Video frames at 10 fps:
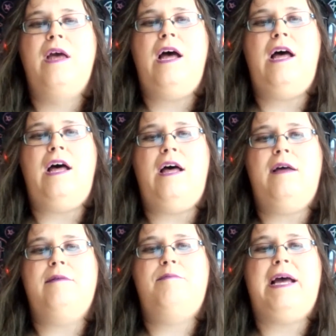
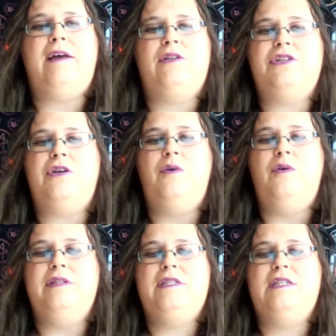uh, piles of
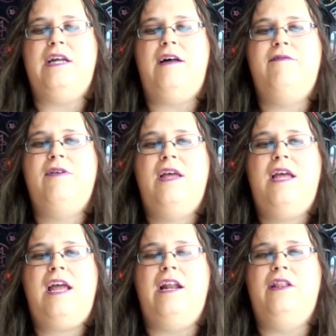gold and stuff.
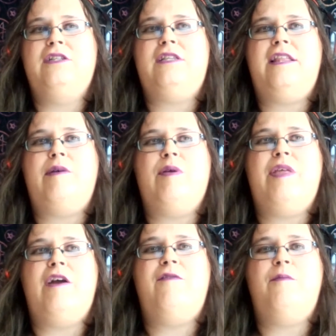And it looks like they were
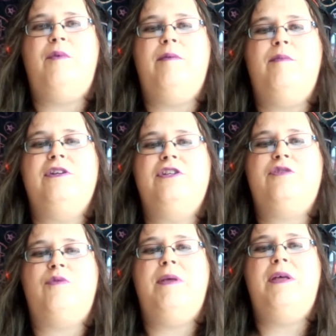there from when the
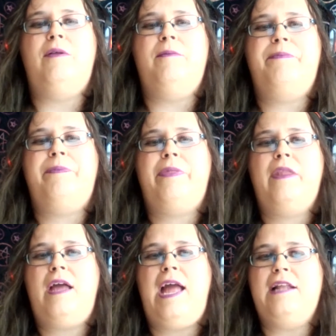bridges were built.
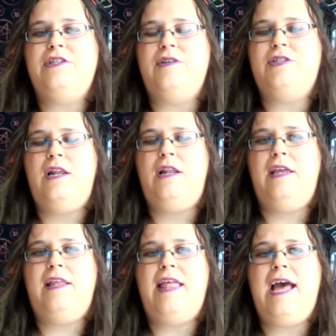And so
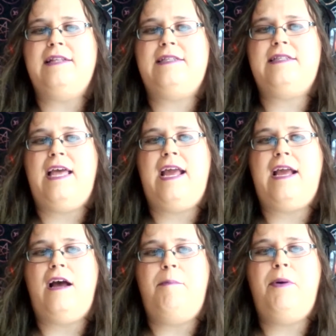suddenly that's like
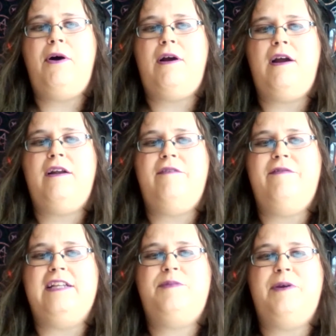a part of
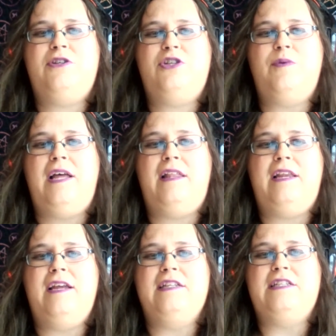that
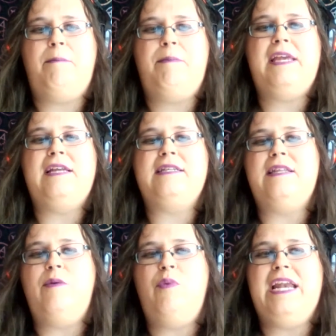spirituality. It's a piece
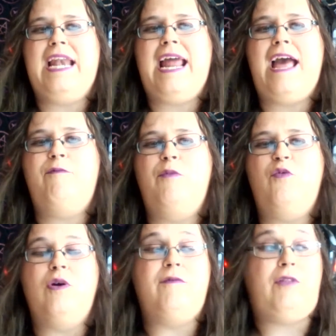that we didn't have
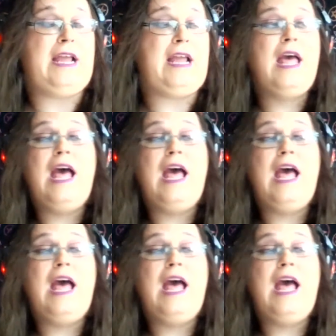before of like,